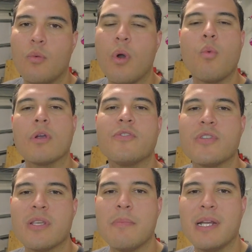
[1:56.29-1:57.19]
What works for
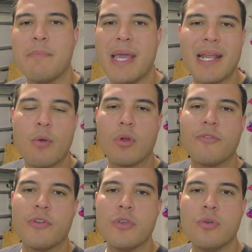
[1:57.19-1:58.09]
somebody may not work
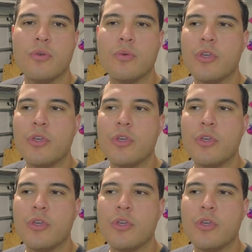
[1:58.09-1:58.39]
for you.